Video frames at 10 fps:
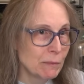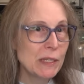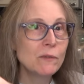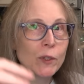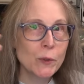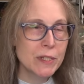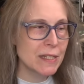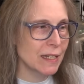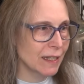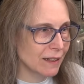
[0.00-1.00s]
be
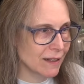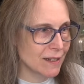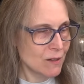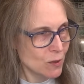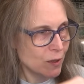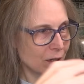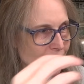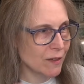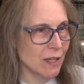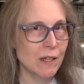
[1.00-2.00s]
influencing this sort
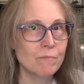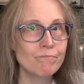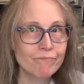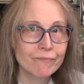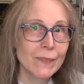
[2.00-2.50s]
of um,